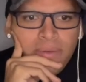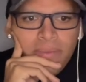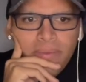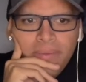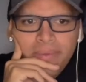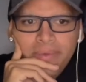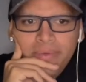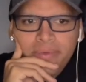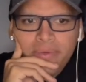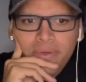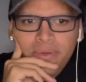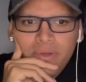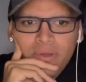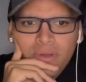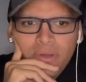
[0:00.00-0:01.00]
It's
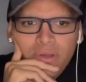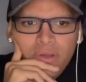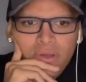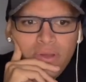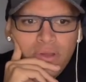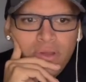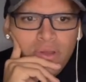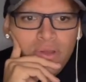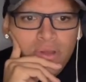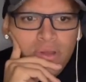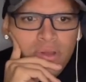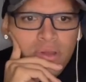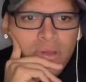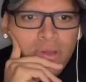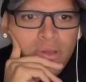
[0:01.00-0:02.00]
tormenting just being near
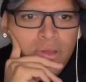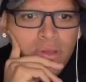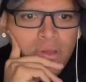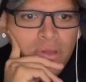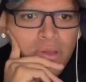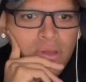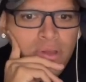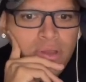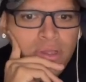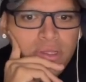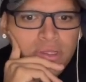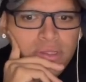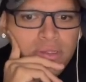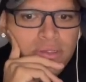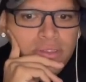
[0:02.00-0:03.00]
you like
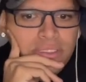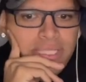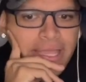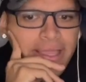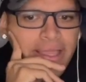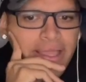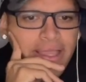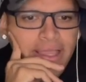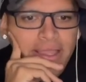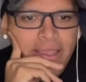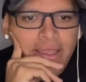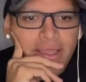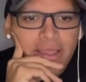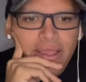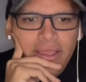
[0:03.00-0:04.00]
this.
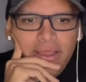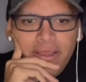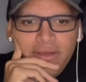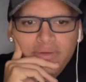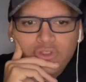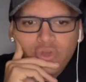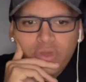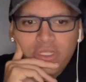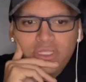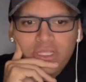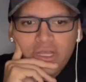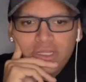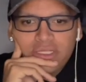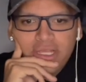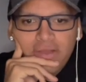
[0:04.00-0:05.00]
Damn. So he
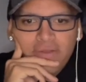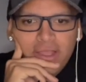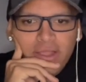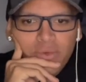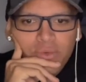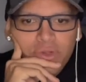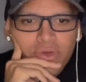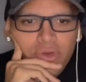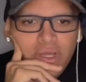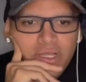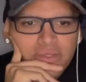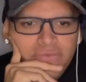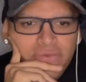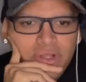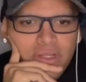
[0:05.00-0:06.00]
does have like real ass
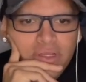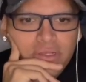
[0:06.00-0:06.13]
feelings.